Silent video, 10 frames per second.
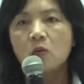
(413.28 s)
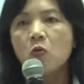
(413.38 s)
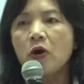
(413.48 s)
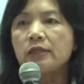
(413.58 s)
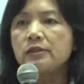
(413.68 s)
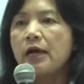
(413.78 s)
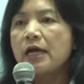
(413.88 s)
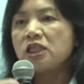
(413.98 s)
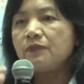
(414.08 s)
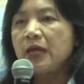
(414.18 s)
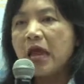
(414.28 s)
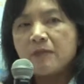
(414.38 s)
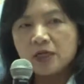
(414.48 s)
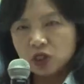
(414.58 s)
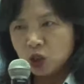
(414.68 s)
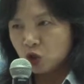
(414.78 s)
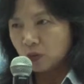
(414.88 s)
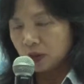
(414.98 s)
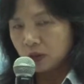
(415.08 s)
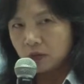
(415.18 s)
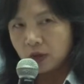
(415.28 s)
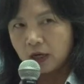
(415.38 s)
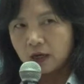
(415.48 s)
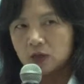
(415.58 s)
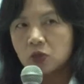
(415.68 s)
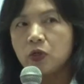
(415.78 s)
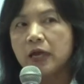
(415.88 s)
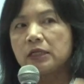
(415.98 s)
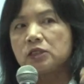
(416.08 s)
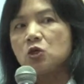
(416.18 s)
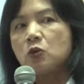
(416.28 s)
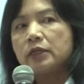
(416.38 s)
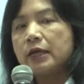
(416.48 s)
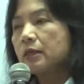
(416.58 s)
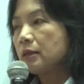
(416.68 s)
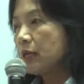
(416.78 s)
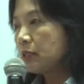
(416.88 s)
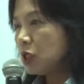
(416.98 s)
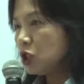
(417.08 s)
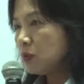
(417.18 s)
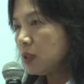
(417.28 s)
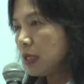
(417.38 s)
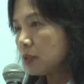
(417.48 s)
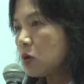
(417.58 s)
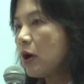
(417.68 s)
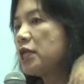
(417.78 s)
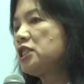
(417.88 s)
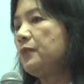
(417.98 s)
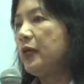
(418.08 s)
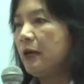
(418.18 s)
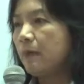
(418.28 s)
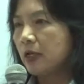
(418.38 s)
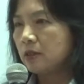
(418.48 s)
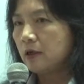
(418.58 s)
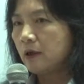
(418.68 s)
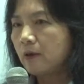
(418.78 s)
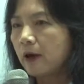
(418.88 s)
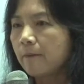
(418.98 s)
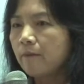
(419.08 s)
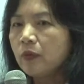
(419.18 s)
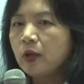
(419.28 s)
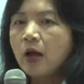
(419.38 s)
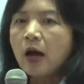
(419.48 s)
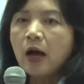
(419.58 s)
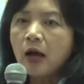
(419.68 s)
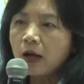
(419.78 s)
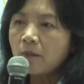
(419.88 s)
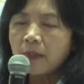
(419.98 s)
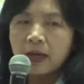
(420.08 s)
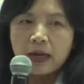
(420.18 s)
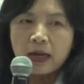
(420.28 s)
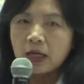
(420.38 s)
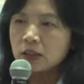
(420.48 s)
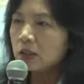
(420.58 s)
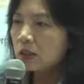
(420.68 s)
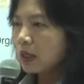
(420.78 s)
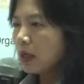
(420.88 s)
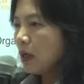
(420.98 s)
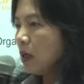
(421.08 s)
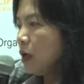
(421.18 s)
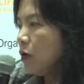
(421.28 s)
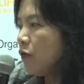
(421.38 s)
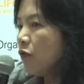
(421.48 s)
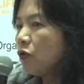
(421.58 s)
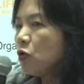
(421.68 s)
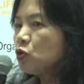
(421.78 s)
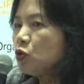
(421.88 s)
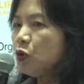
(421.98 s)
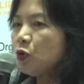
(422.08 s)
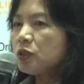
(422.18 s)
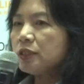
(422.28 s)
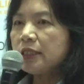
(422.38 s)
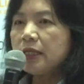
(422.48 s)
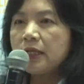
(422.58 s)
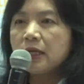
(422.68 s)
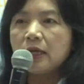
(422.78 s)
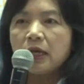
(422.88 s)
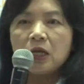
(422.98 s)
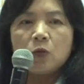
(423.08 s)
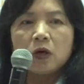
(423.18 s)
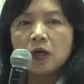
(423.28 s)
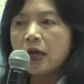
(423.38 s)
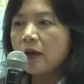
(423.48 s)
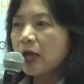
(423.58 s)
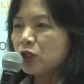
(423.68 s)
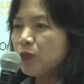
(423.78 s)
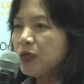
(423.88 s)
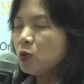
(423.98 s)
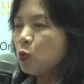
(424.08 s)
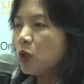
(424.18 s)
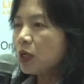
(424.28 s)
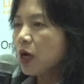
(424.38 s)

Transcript: what is the ICP-MS instrument, right? So you can see over there, there's an instrument that's called ICP-MS, right? May I ask, for those of you sit here, anyone have experience with